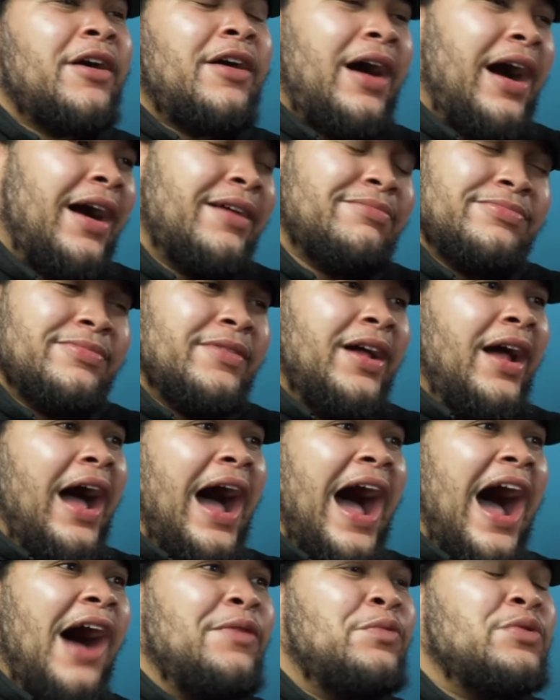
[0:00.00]
I,
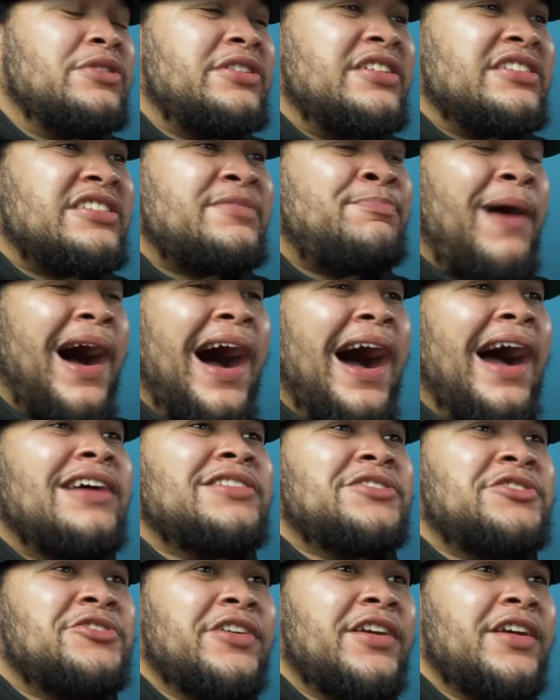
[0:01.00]
I would
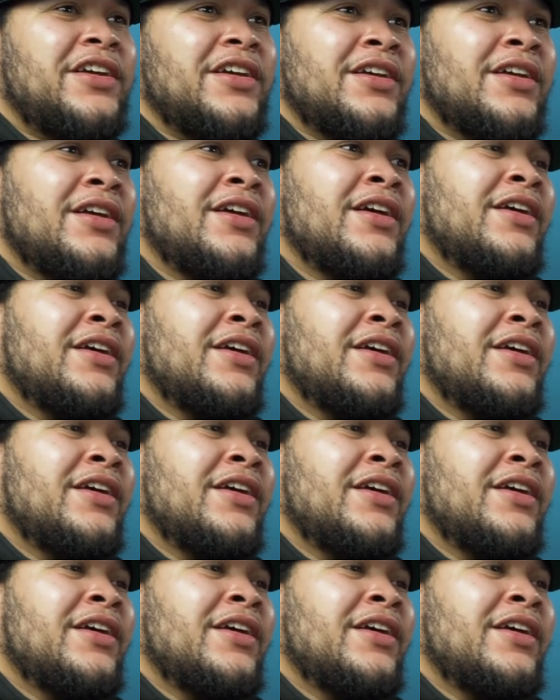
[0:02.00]
despise drinking.